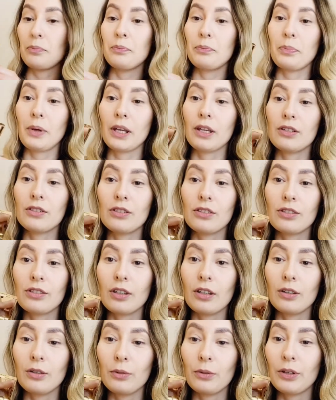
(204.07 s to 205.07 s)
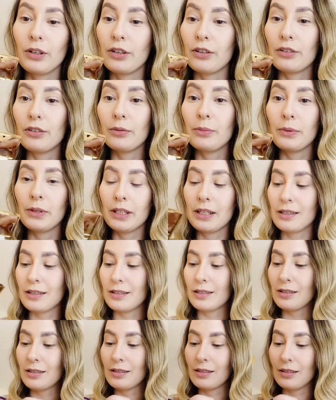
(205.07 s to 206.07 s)
beige shadow here,
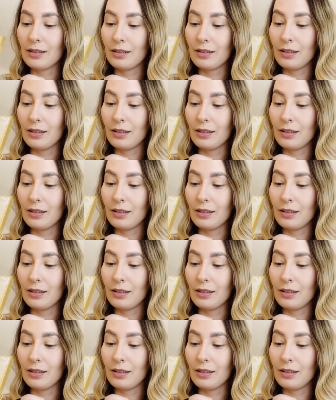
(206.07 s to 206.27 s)
because